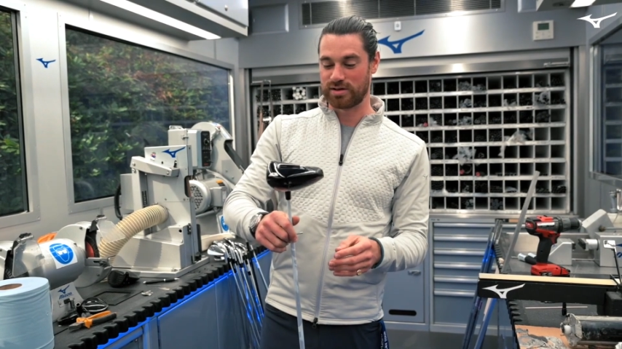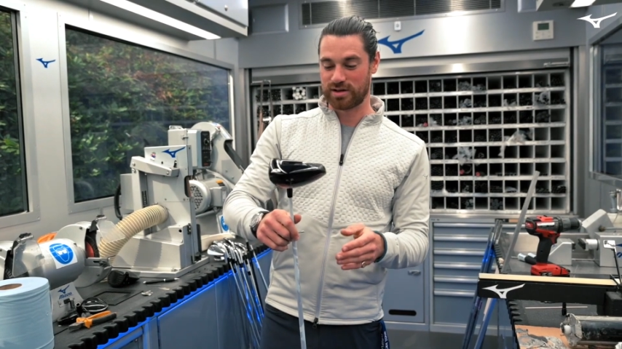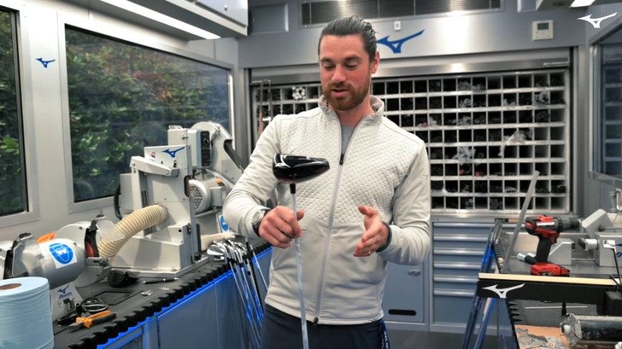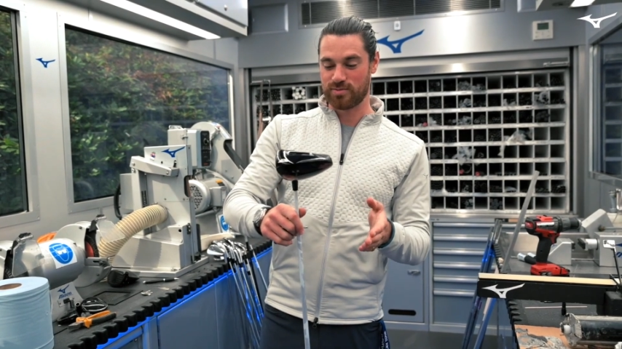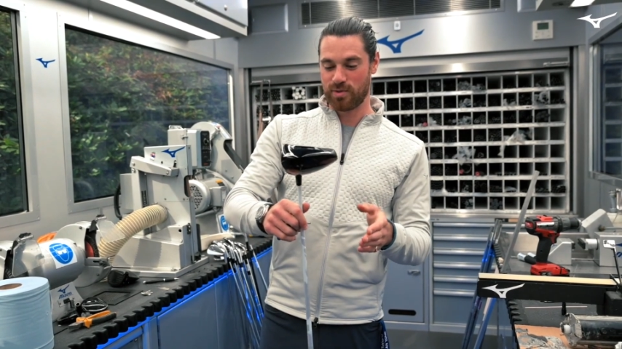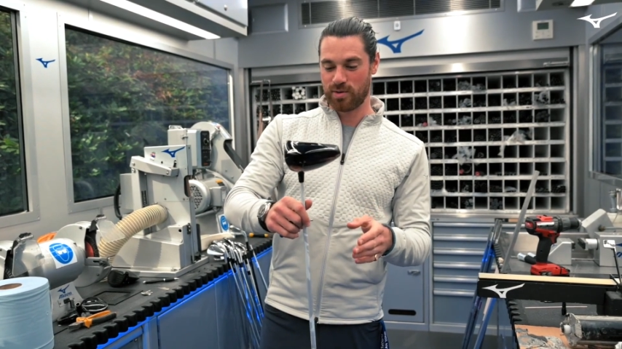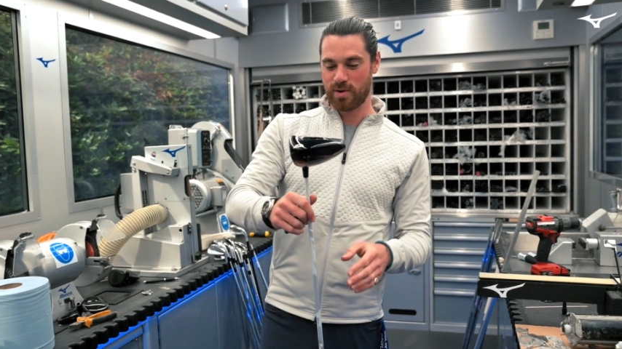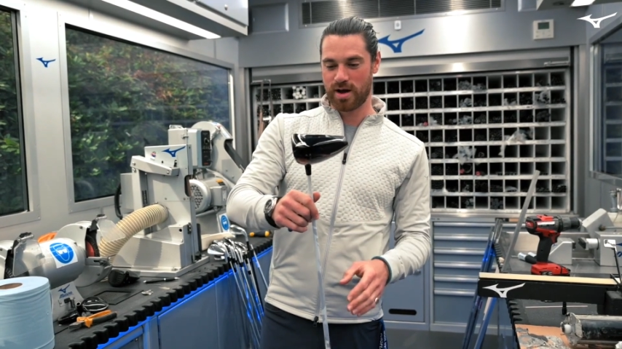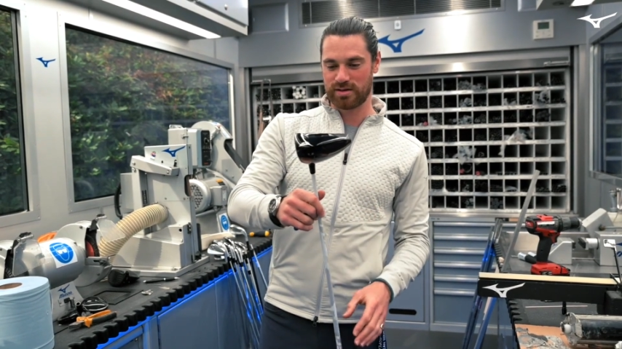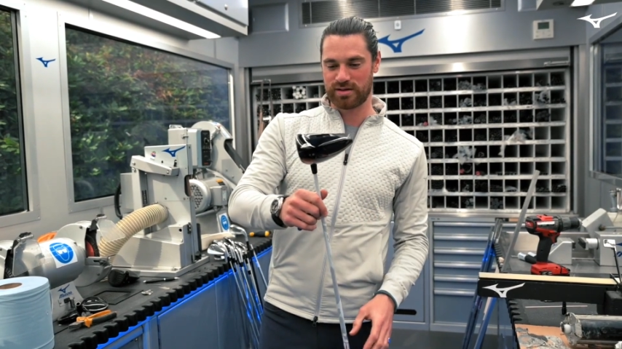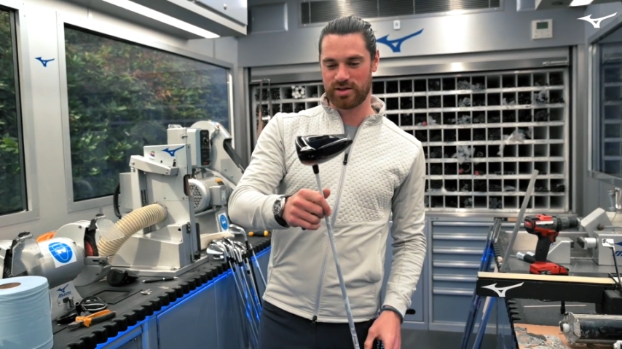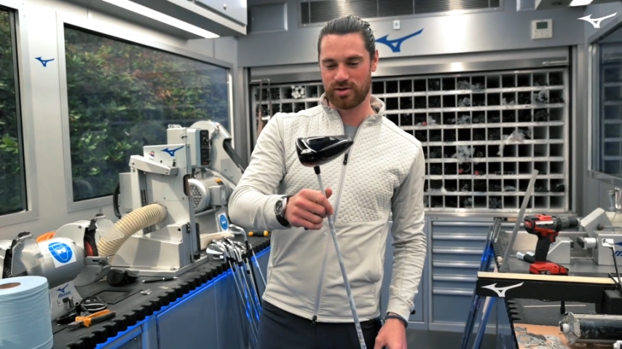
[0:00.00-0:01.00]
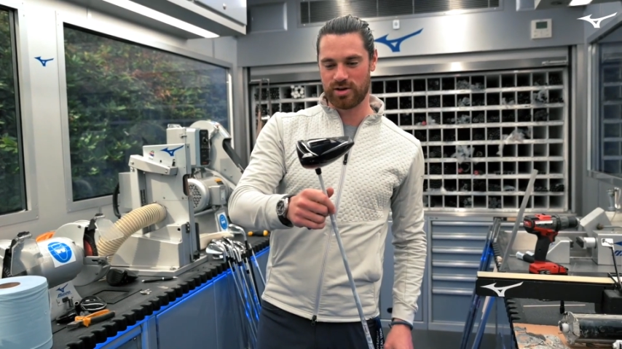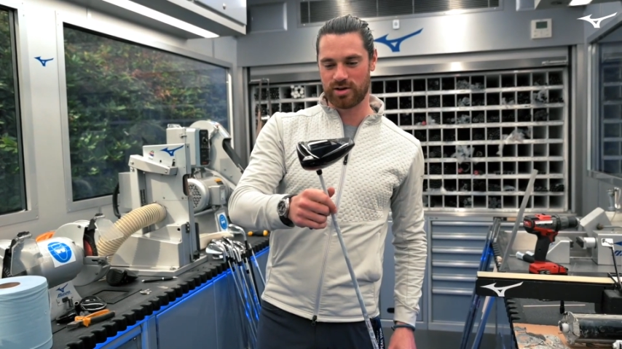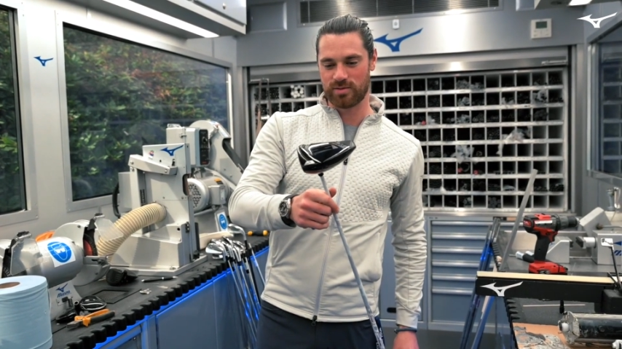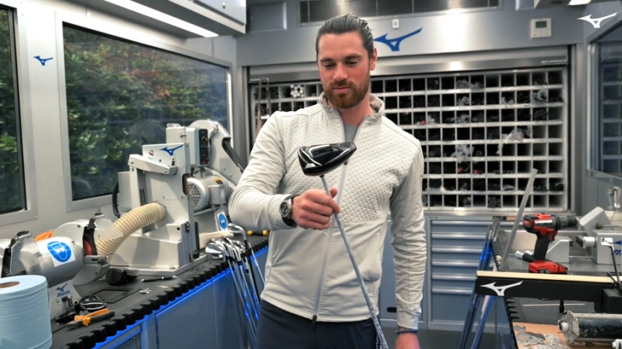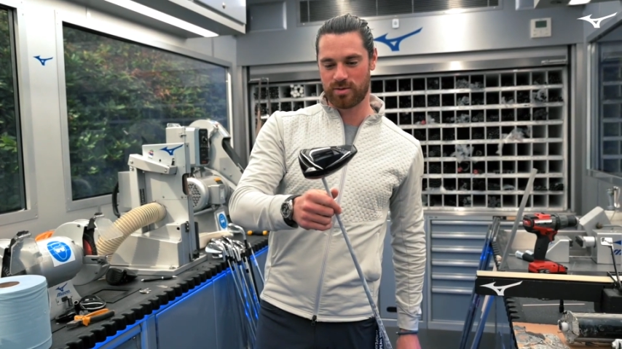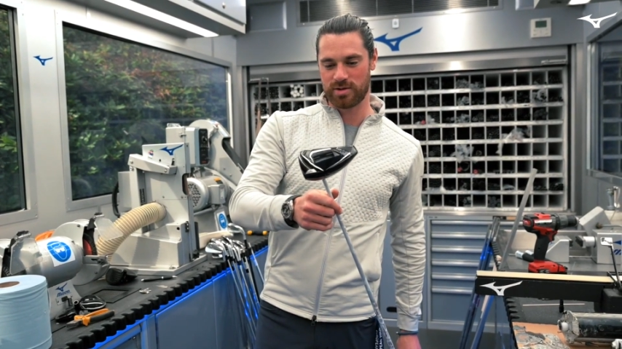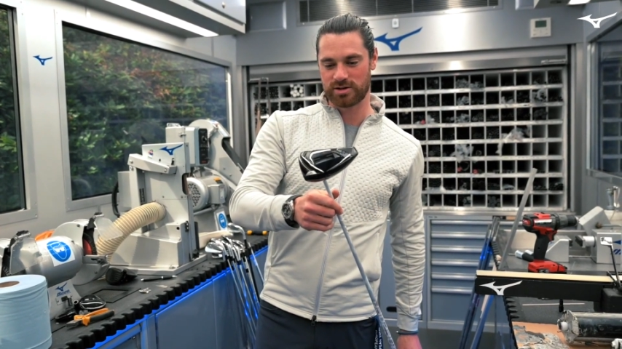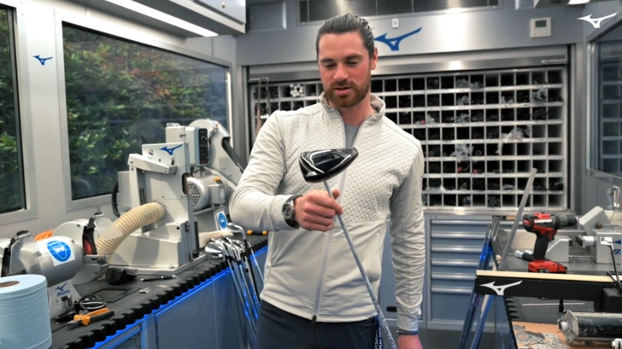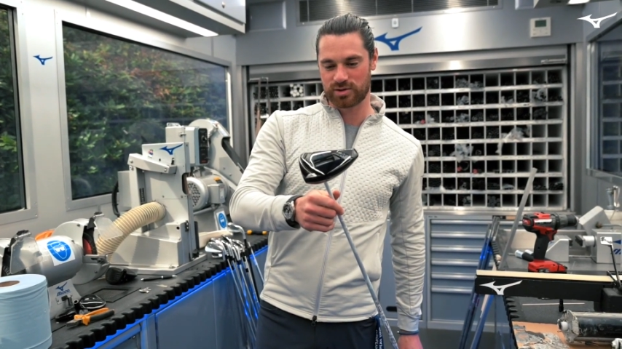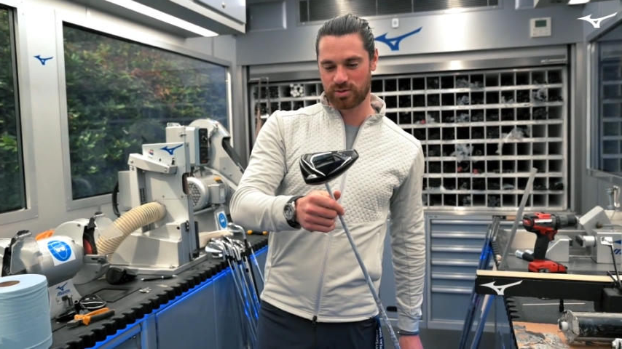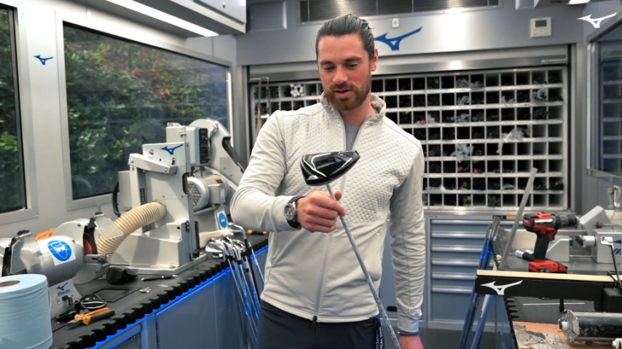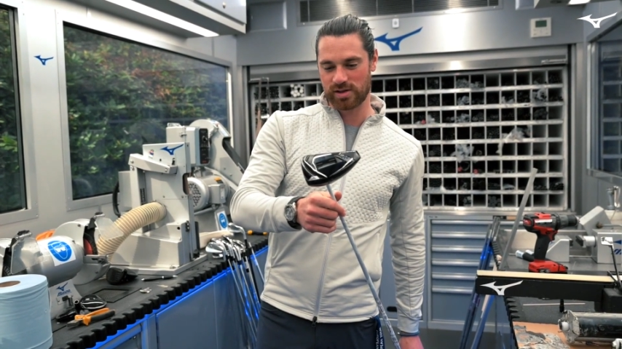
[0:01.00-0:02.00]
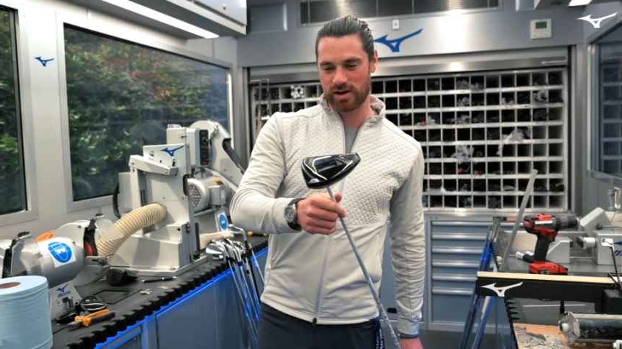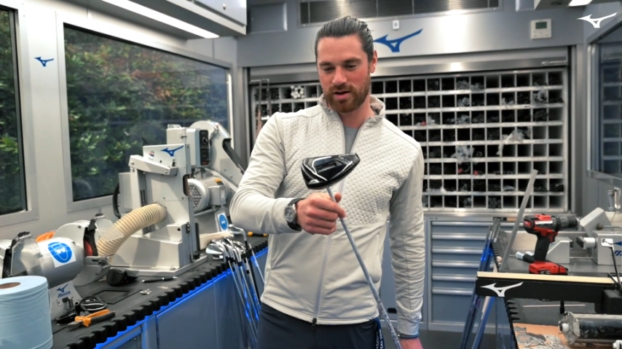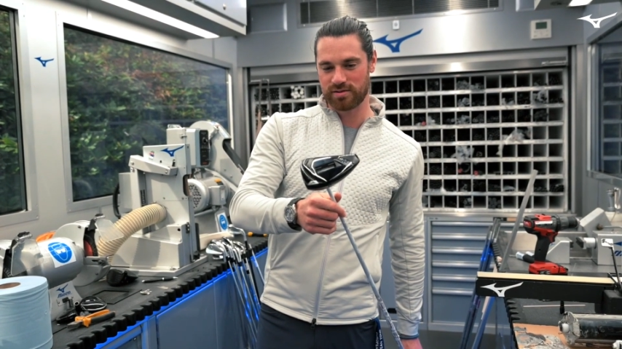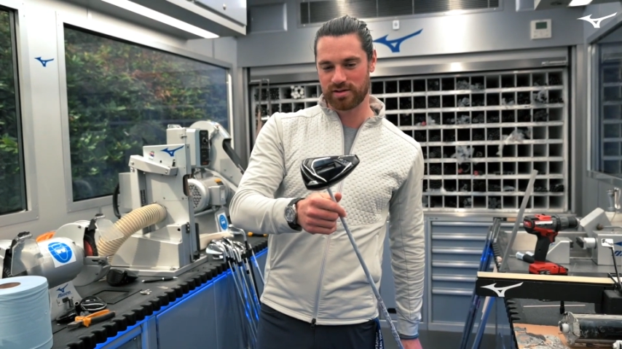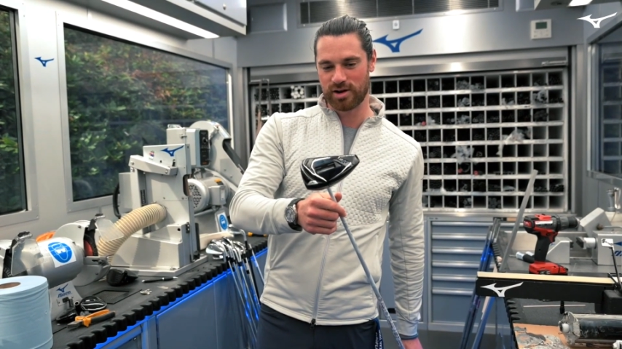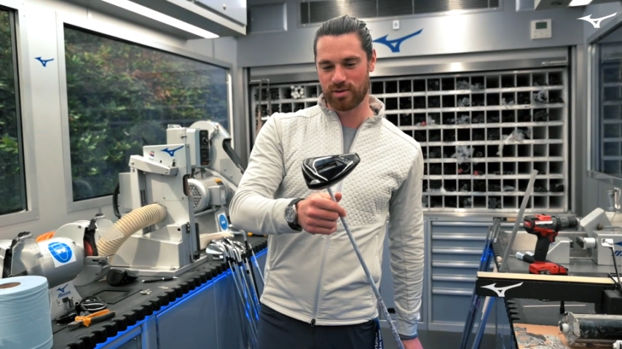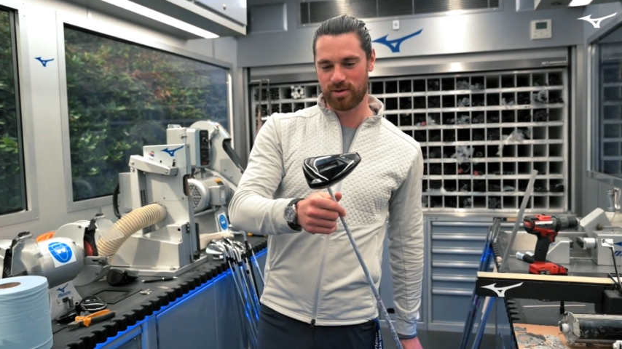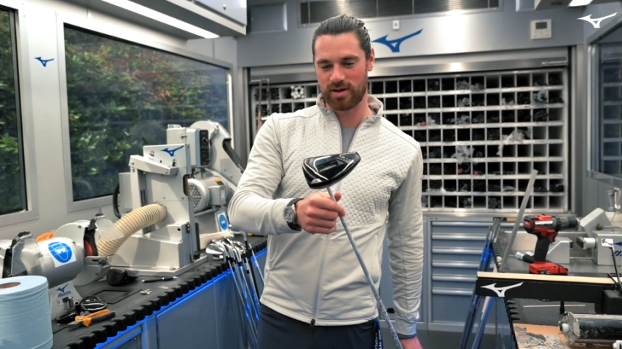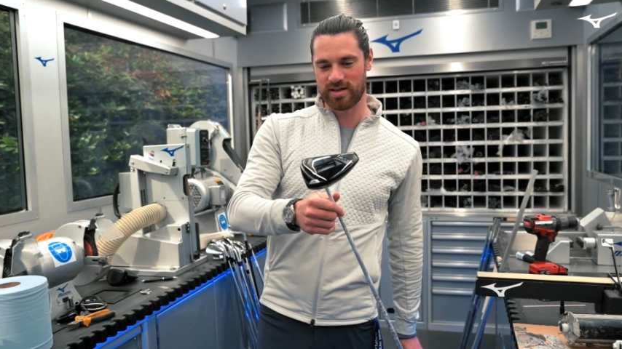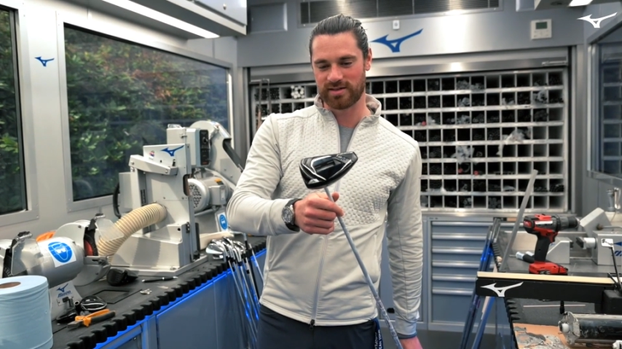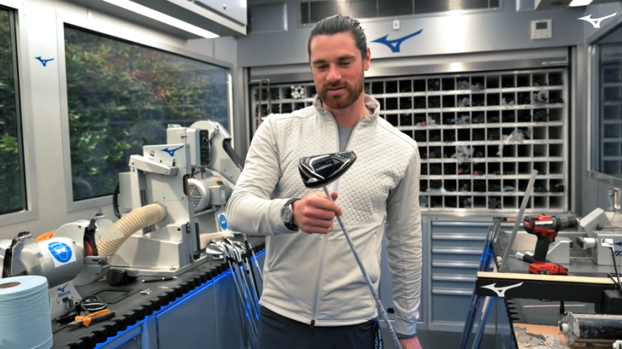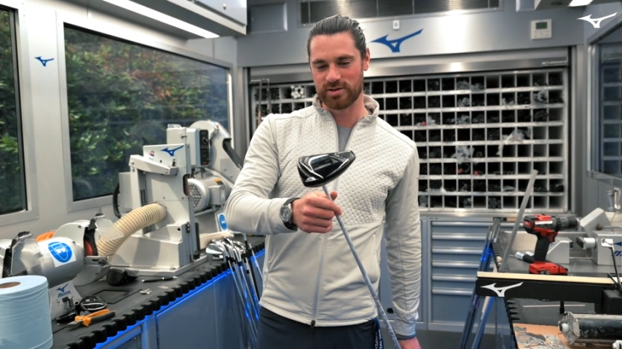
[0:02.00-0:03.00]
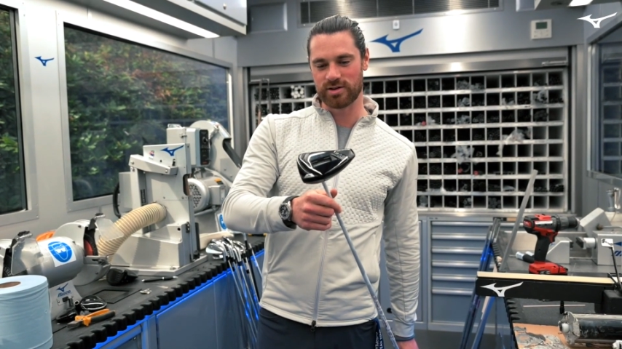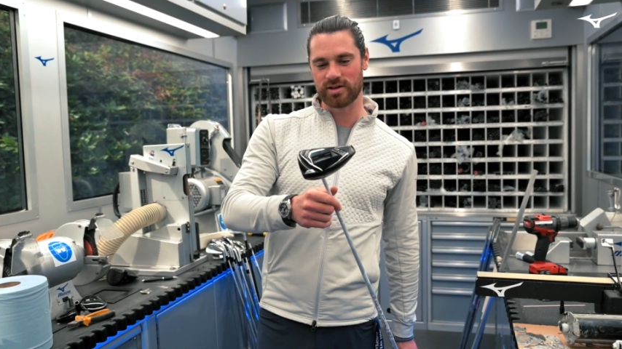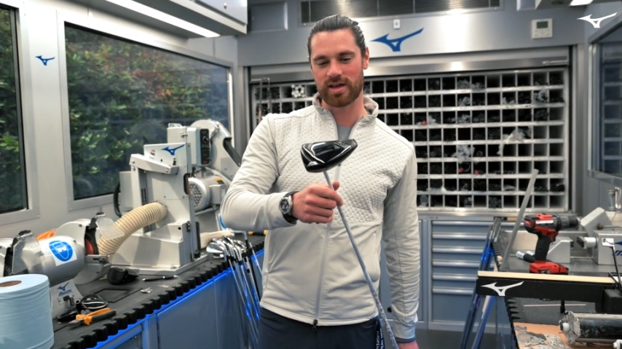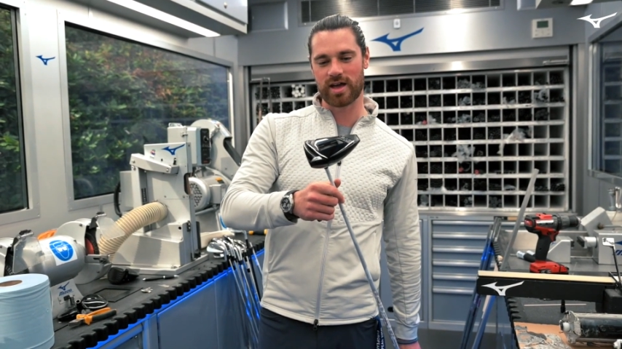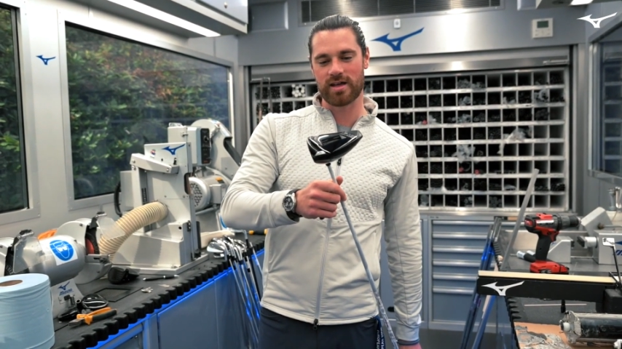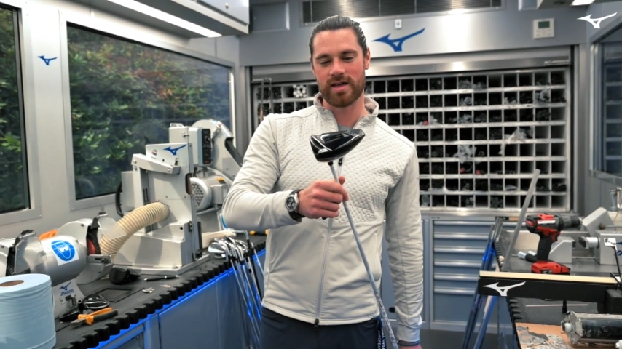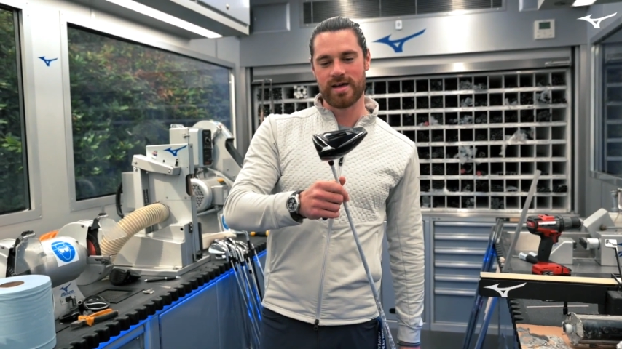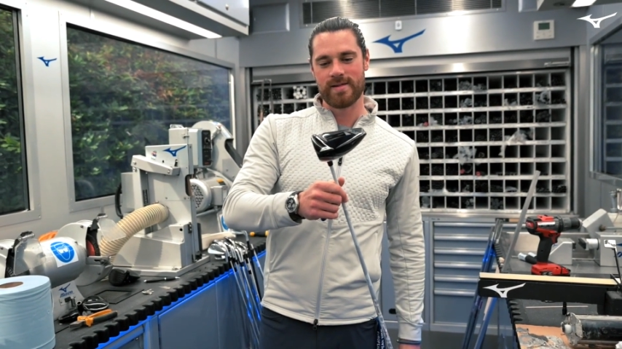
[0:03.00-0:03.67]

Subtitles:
So we might see that you can probably just tweak the lofts a little bit on this, and you can get,